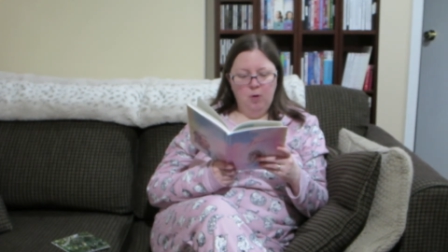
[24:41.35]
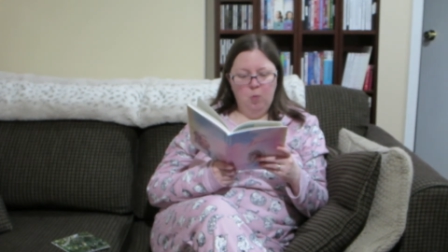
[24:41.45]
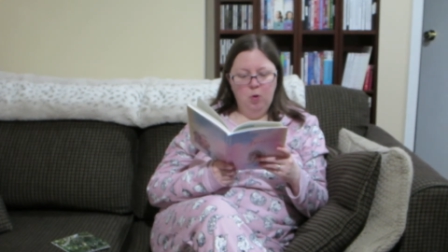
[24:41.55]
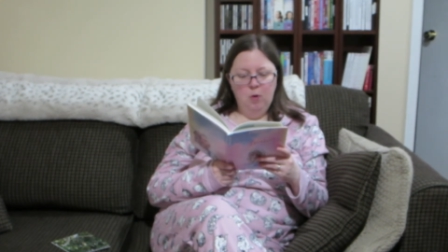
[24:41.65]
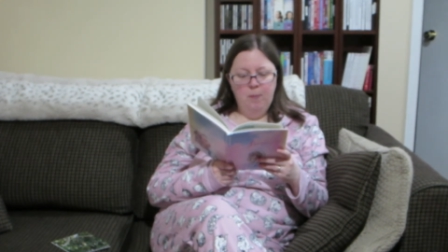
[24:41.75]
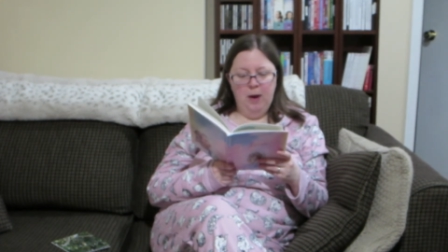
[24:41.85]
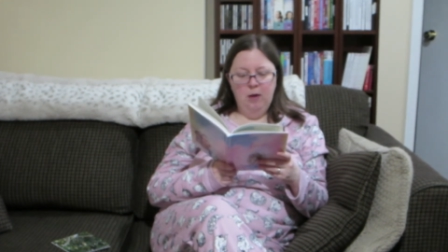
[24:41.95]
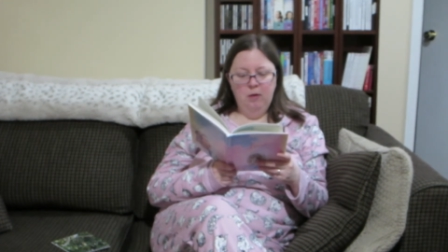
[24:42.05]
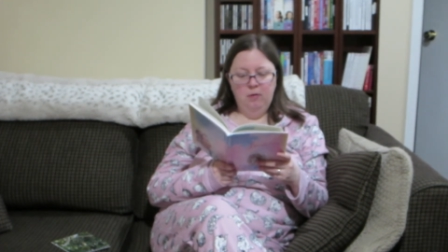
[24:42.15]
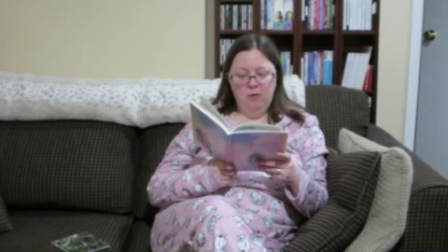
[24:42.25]
will
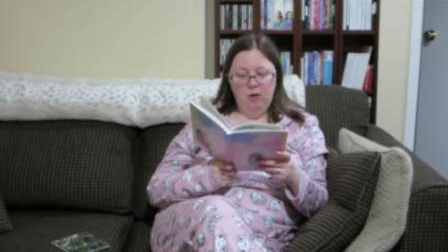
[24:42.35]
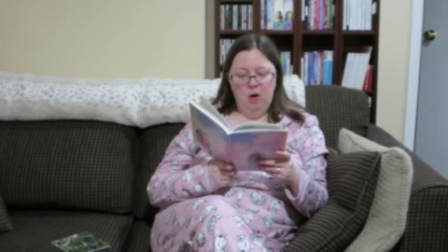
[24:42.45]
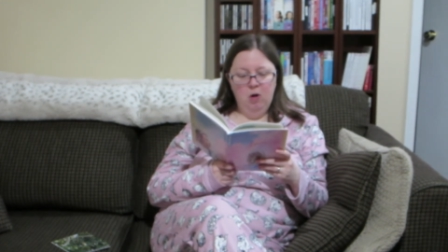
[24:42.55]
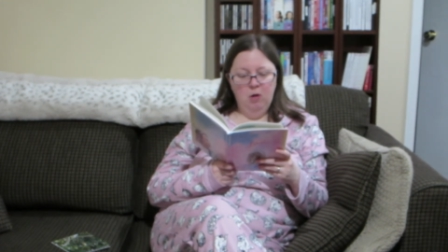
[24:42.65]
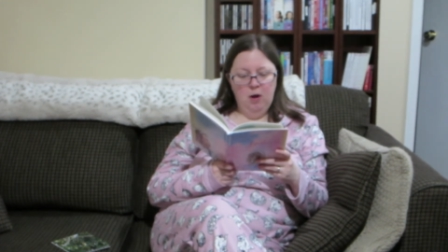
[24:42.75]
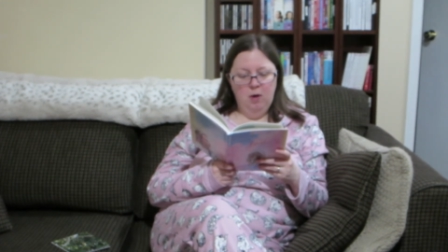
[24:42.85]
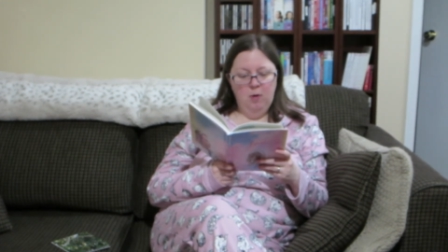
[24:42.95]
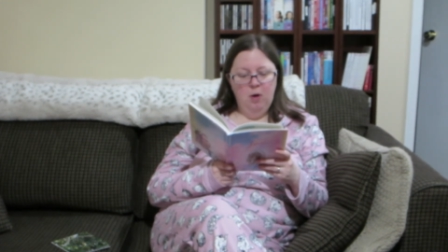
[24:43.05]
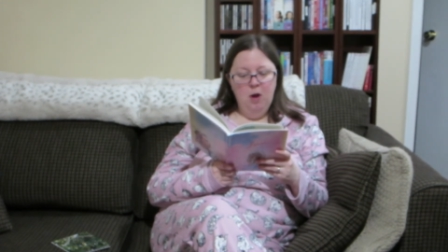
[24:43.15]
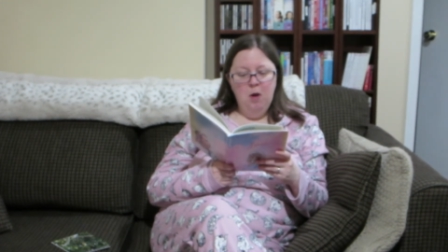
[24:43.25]
balance it all
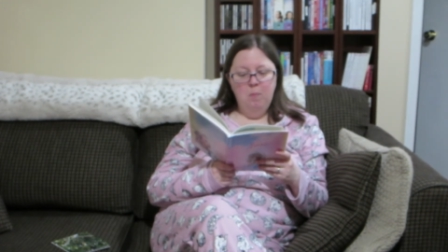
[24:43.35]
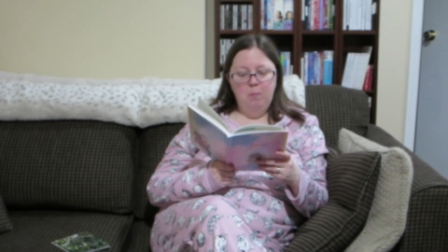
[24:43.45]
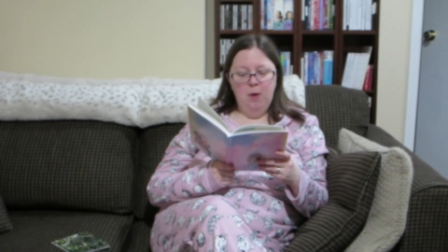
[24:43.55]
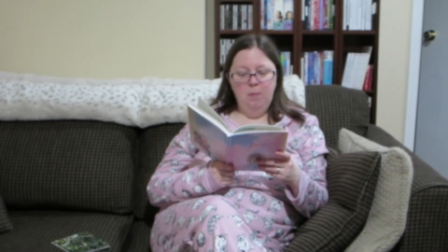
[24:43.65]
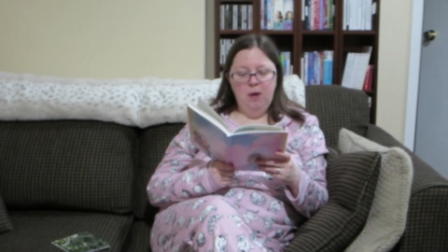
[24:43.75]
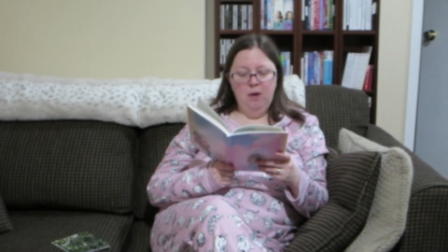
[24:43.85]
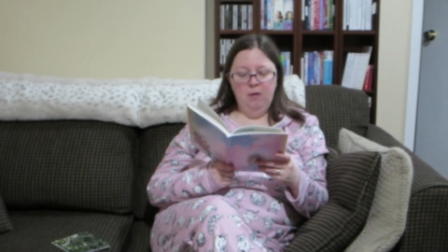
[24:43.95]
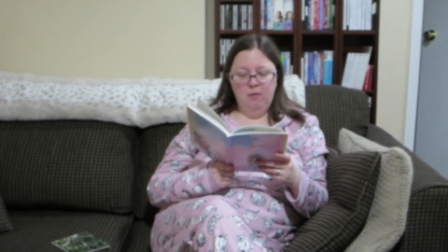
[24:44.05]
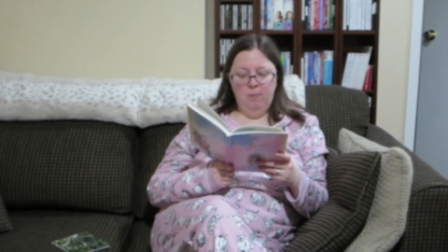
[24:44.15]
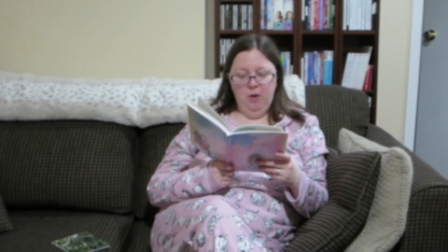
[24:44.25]
out by making
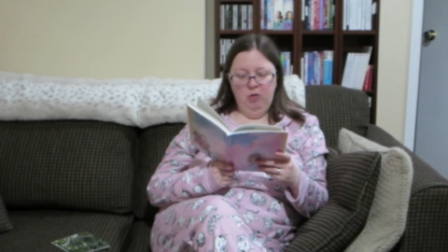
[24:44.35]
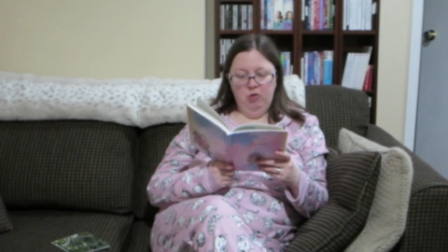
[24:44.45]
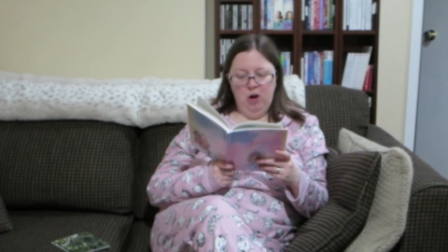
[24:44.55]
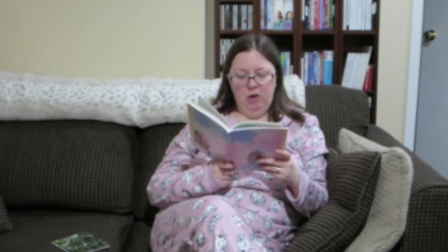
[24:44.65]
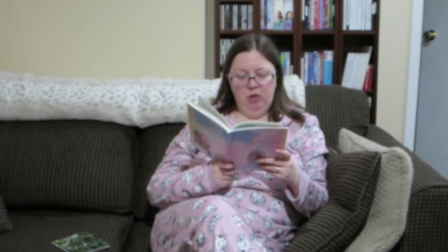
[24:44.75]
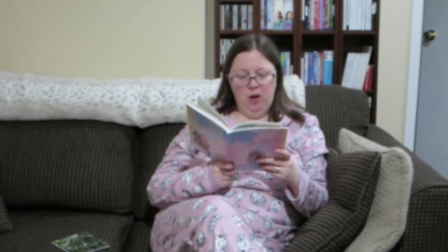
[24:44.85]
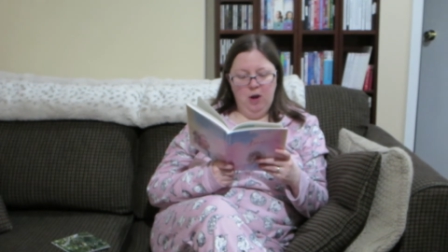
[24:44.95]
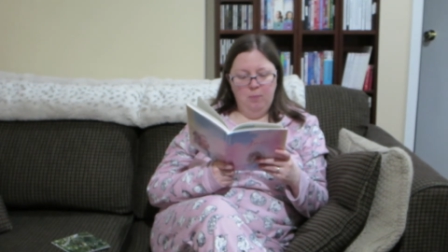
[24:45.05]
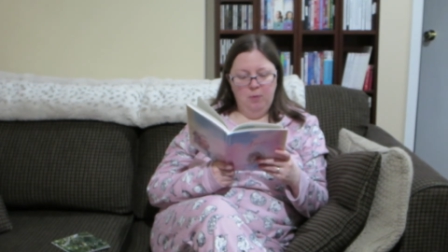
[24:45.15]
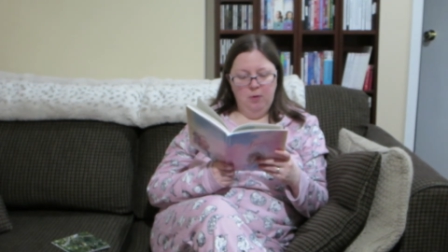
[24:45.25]
something tragic
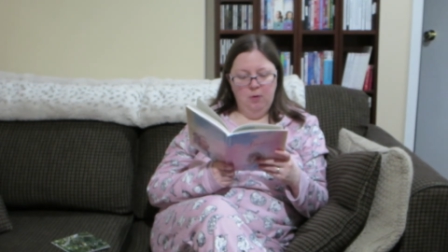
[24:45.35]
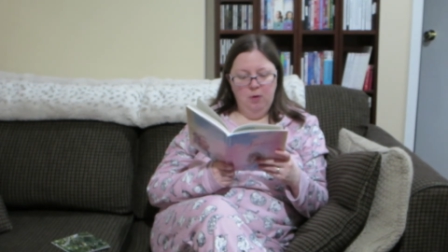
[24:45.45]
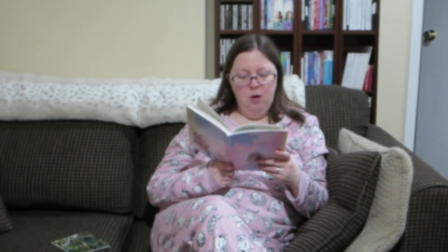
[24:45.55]
happen.